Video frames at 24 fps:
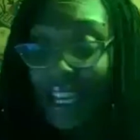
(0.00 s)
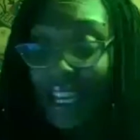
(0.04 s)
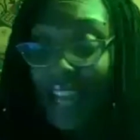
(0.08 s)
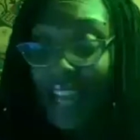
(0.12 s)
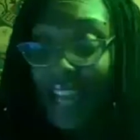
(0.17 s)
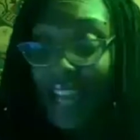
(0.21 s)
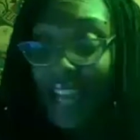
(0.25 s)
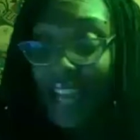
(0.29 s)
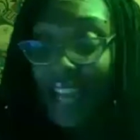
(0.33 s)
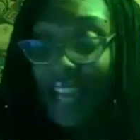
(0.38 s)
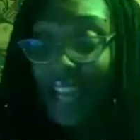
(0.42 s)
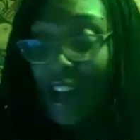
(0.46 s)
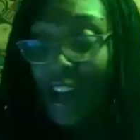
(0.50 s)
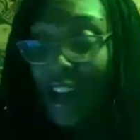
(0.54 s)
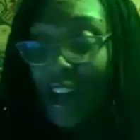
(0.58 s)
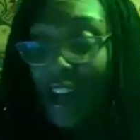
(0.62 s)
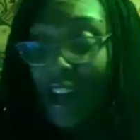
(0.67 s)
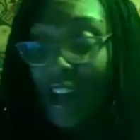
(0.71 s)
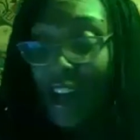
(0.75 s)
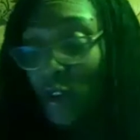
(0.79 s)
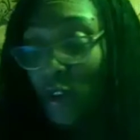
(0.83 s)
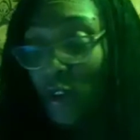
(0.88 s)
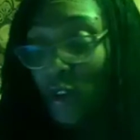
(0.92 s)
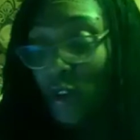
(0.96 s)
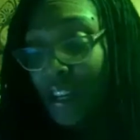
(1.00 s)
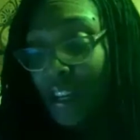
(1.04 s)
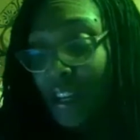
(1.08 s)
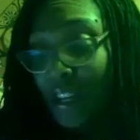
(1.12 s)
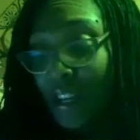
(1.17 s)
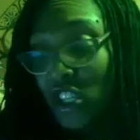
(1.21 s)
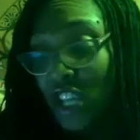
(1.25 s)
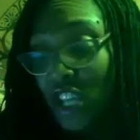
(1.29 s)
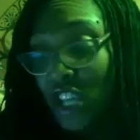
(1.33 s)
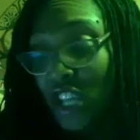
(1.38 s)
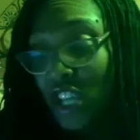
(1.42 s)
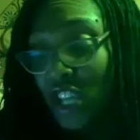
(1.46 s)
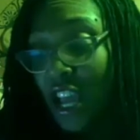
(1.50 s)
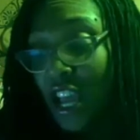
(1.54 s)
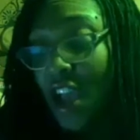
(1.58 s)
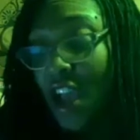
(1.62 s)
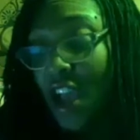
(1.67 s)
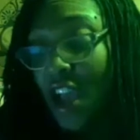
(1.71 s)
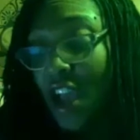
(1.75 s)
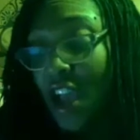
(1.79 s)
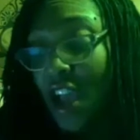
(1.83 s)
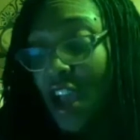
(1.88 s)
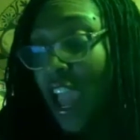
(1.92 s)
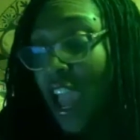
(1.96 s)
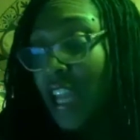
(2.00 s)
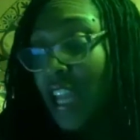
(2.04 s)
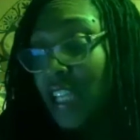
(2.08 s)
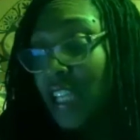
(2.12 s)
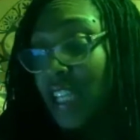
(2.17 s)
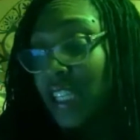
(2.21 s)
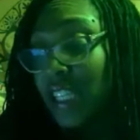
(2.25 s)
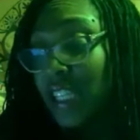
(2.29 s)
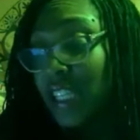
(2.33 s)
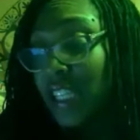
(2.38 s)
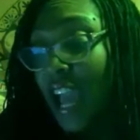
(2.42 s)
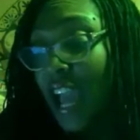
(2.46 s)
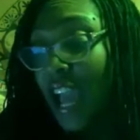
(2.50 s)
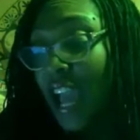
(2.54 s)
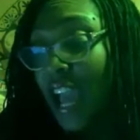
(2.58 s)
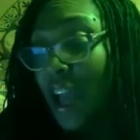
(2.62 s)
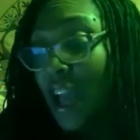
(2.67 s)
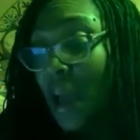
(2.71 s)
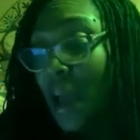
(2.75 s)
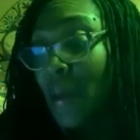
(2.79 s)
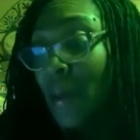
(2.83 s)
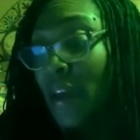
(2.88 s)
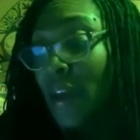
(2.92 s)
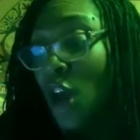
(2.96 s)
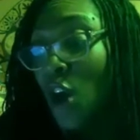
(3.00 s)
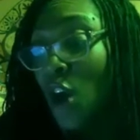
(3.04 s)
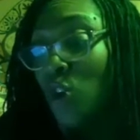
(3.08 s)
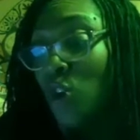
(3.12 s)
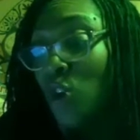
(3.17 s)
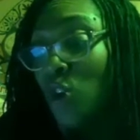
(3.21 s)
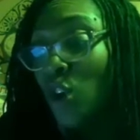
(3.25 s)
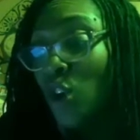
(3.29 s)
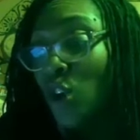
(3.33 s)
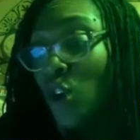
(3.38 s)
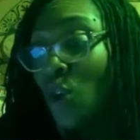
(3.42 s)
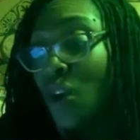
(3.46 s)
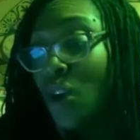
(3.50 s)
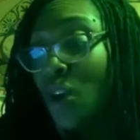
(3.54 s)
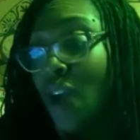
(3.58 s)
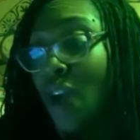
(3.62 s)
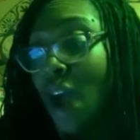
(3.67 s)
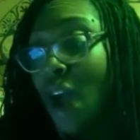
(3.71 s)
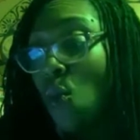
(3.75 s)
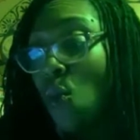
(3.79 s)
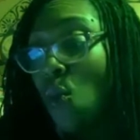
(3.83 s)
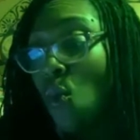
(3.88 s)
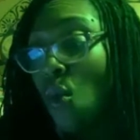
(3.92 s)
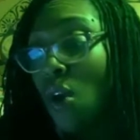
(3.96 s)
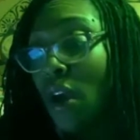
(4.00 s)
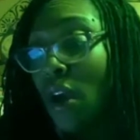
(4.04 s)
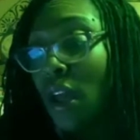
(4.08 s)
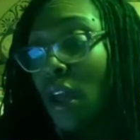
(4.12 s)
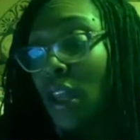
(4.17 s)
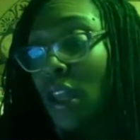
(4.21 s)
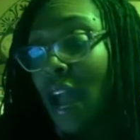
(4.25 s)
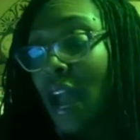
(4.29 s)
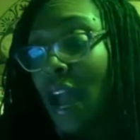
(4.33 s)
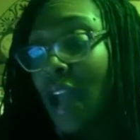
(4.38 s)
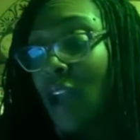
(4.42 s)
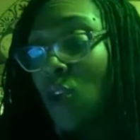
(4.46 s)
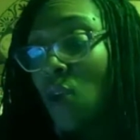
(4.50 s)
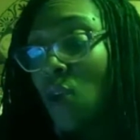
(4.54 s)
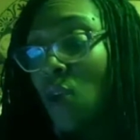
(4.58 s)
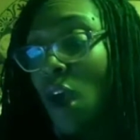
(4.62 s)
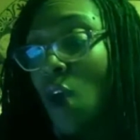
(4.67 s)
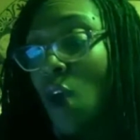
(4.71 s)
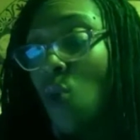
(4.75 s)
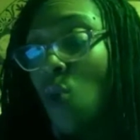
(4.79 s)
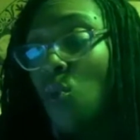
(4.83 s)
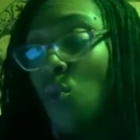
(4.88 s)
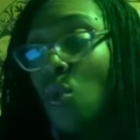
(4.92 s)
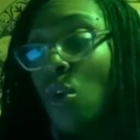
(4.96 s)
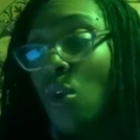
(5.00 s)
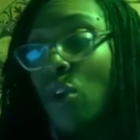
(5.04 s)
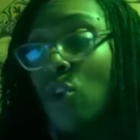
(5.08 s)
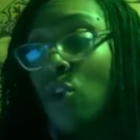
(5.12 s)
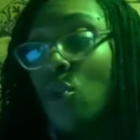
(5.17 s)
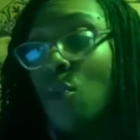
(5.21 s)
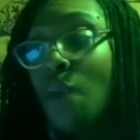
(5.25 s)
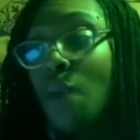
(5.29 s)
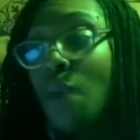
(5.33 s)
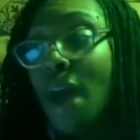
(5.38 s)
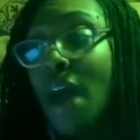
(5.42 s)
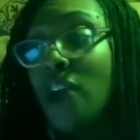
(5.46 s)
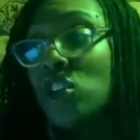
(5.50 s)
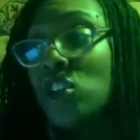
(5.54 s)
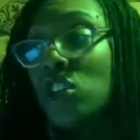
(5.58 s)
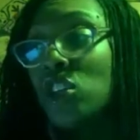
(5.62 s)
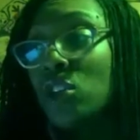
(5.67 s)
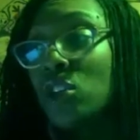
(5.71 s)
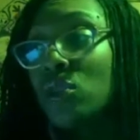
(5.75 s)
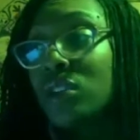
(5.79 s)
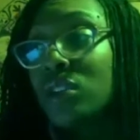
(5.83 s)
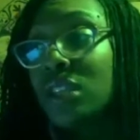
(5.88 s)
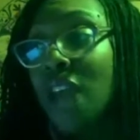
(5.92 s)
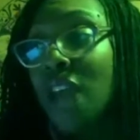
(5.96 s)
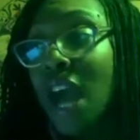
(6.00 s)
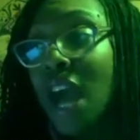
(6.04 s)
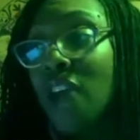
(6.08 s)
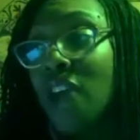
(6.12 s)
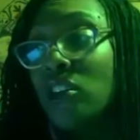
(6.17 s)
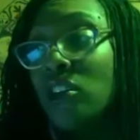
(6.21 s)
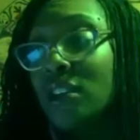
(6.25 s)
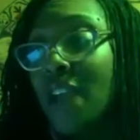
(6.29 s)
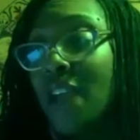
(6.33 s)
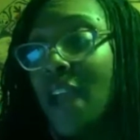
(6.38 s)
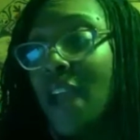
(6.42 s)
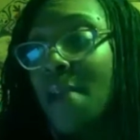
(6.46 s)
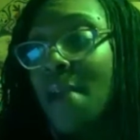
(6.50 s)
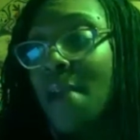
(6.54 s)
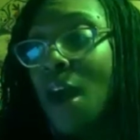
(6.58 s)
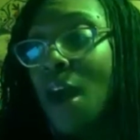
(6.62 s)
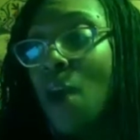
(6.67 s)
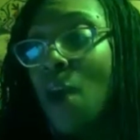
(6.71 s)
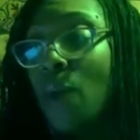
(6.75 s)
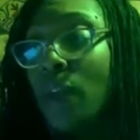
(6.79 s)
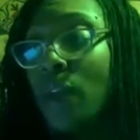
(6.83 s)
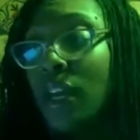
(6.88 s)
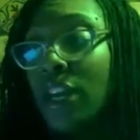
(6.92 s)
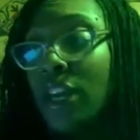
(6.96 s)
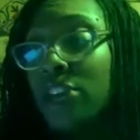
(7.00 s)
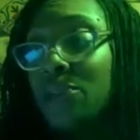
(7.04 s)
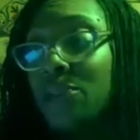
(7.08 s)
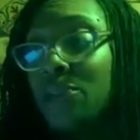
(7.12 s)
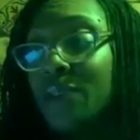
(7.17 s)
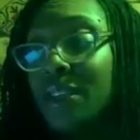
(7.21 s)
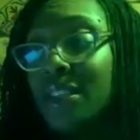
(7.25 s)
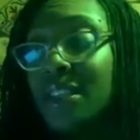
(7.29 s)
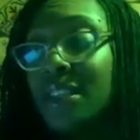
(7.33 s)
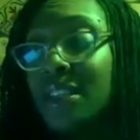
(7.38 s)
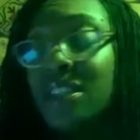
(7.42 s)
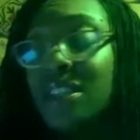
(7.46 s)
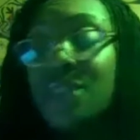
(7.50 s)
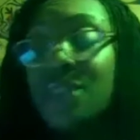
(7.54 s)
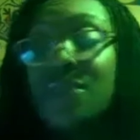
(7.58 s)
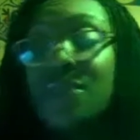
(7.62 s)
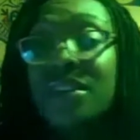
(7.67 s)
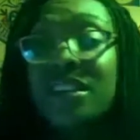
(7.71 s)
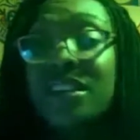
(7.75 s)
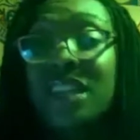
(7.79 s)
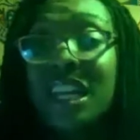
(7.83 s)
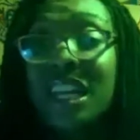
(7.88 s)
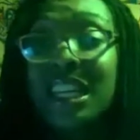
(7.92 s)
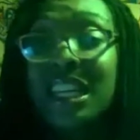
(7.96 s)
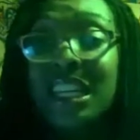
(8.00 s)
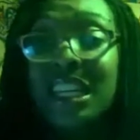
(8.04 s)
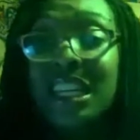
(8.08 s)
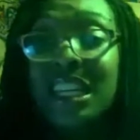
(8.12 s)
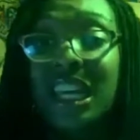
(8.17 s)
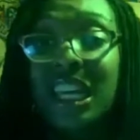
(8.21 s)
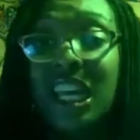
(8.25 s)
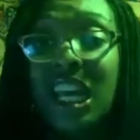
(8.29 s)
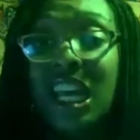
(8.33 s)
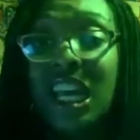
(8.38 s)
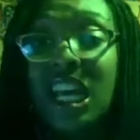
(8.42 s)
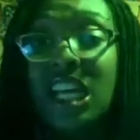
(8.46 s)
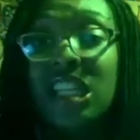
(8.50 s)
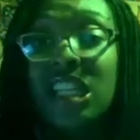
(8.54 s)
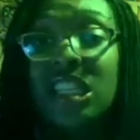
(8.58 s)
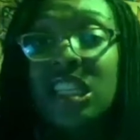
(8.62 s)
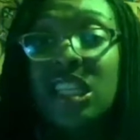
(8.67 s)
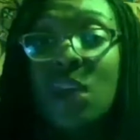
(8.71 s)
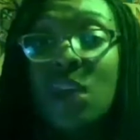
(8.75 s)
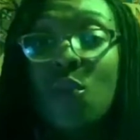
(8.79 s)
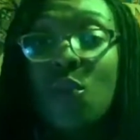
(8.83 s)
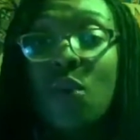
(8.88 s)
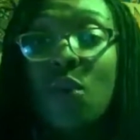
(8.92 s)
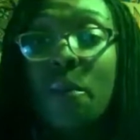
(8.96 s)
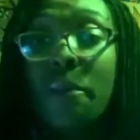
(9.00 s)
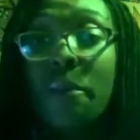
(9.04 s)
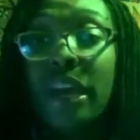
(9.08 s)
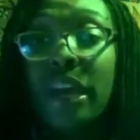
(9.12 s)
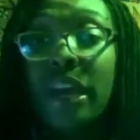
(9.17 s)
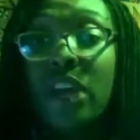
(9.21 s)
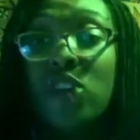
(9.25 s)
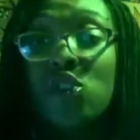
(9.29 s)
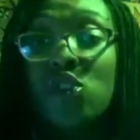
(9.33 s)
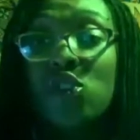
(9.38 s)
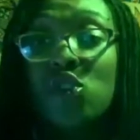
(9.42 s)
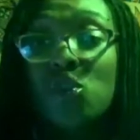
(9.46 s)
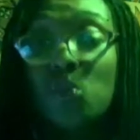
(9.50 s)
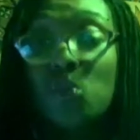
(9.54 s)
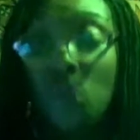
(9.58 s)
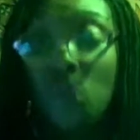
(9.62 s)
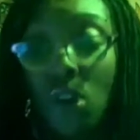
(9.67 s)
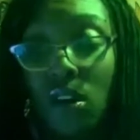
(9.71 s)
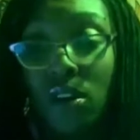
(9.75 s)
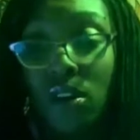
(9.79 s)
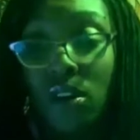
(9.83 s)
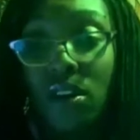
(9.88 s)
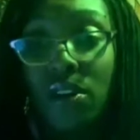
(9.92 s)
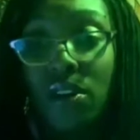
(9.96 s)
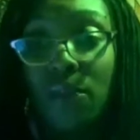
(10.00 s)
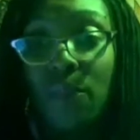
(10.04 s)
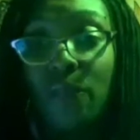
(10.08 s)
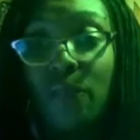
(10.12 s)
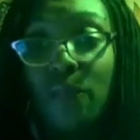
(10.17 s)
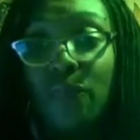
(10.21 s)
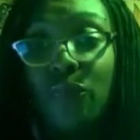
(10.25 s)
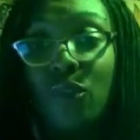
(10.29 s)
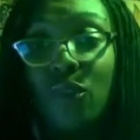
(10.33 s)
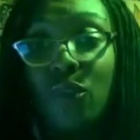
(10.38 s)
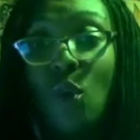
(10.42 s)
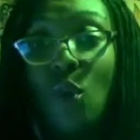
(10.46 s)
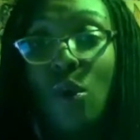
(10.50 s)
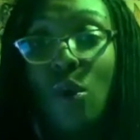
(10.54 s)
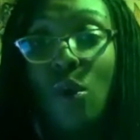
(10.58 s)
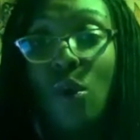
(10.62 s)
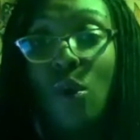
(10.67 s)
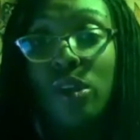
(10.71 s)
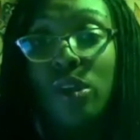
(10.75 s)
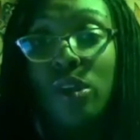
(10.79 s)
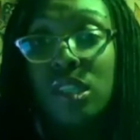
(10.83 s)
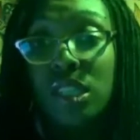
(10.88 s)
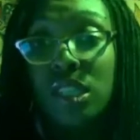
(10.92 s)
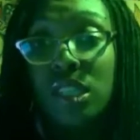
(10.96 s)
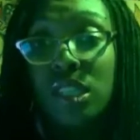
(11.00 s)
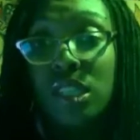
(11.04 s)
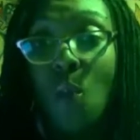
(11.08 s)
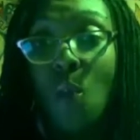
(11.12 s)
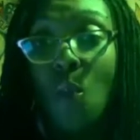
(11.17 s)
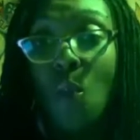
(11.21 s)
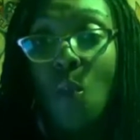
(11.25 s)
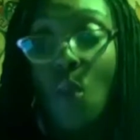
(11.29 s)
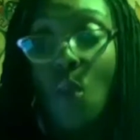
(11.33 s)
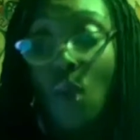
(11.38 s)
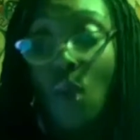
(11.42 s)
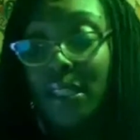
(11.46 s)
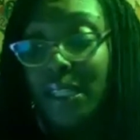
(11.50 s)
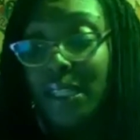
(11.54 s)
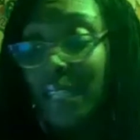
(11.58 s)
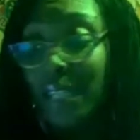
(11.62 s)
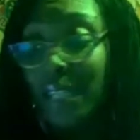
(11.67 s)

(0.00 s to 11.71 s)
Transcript: that codependent shit. Mm-hmm. And it's mm-hmm. like, but no, you're what I want. Like Crown Royal by Jill Scott just came out, but it gives me the sense of addicted someone being drunk on someone's